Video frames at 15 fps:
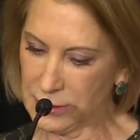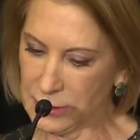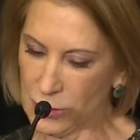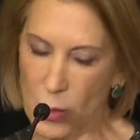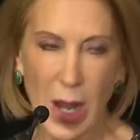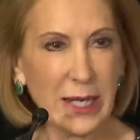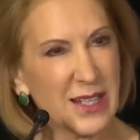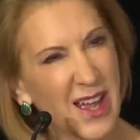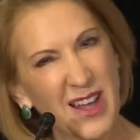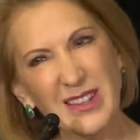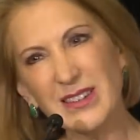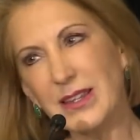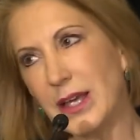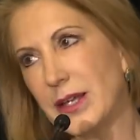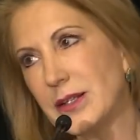Why
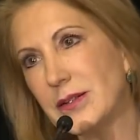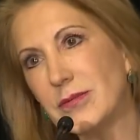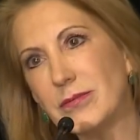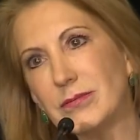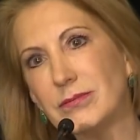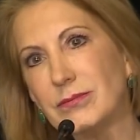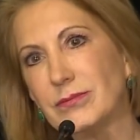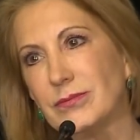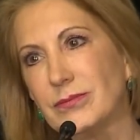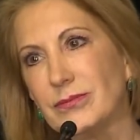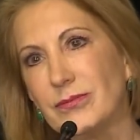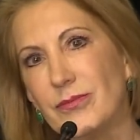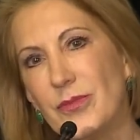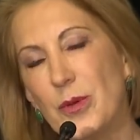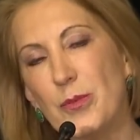not, then,
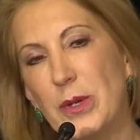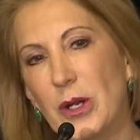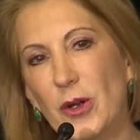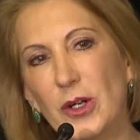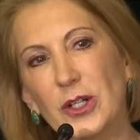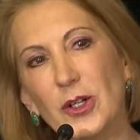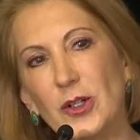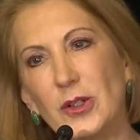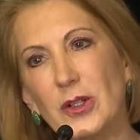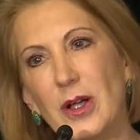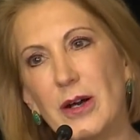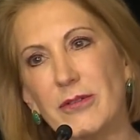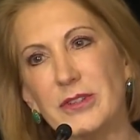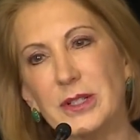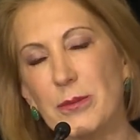the miracle
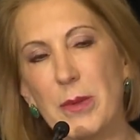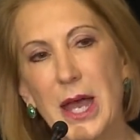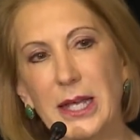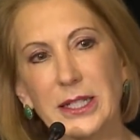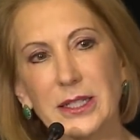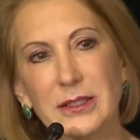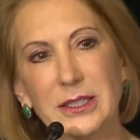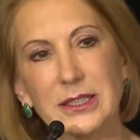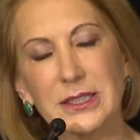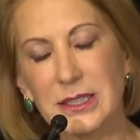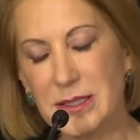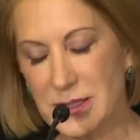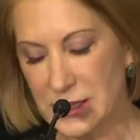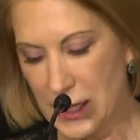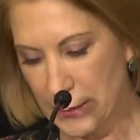of an Immaculate
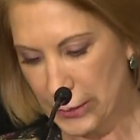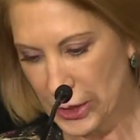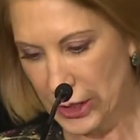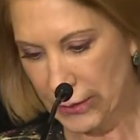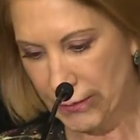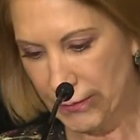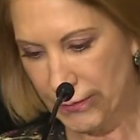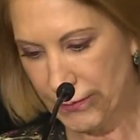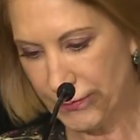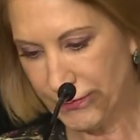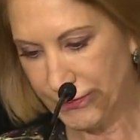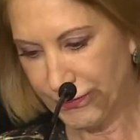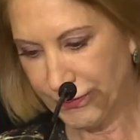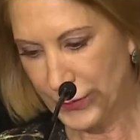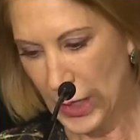Conception?
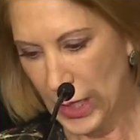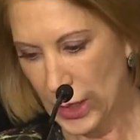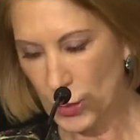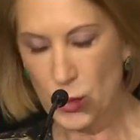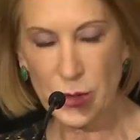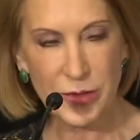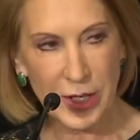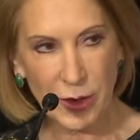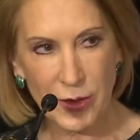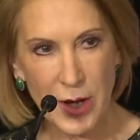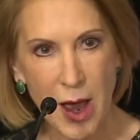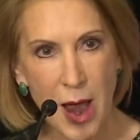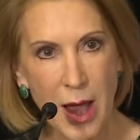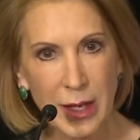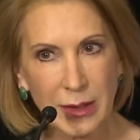Were there
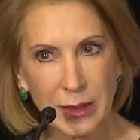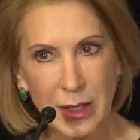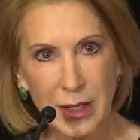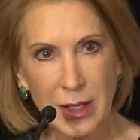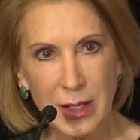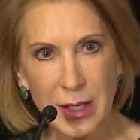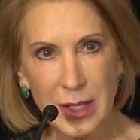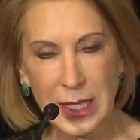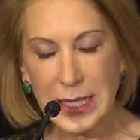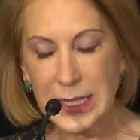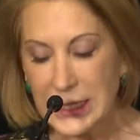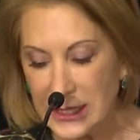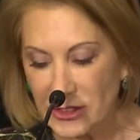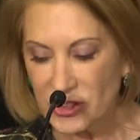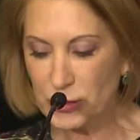not
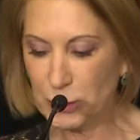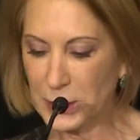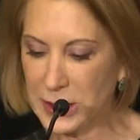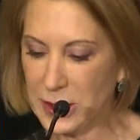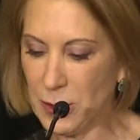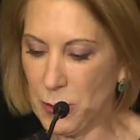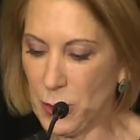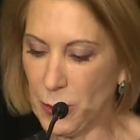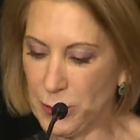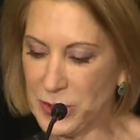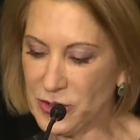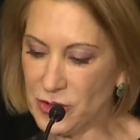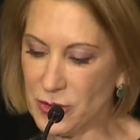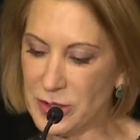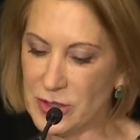inexplicable
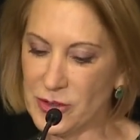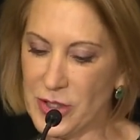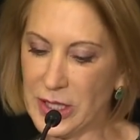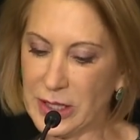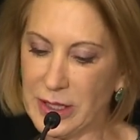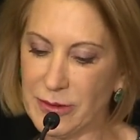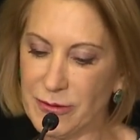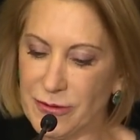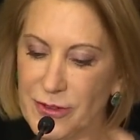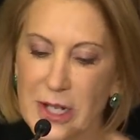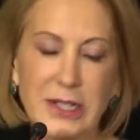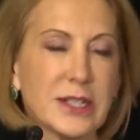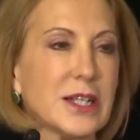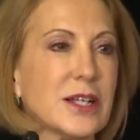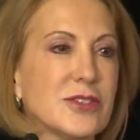mysteries that
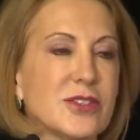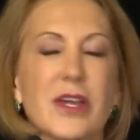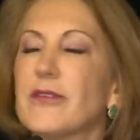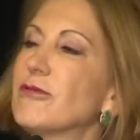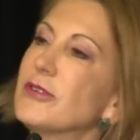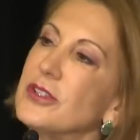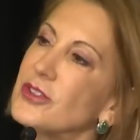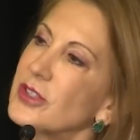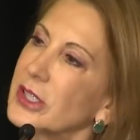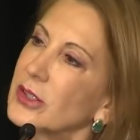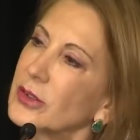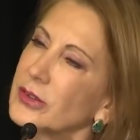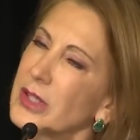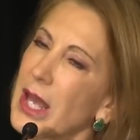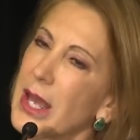confronted us every
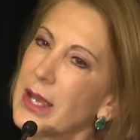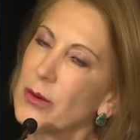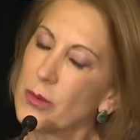single day?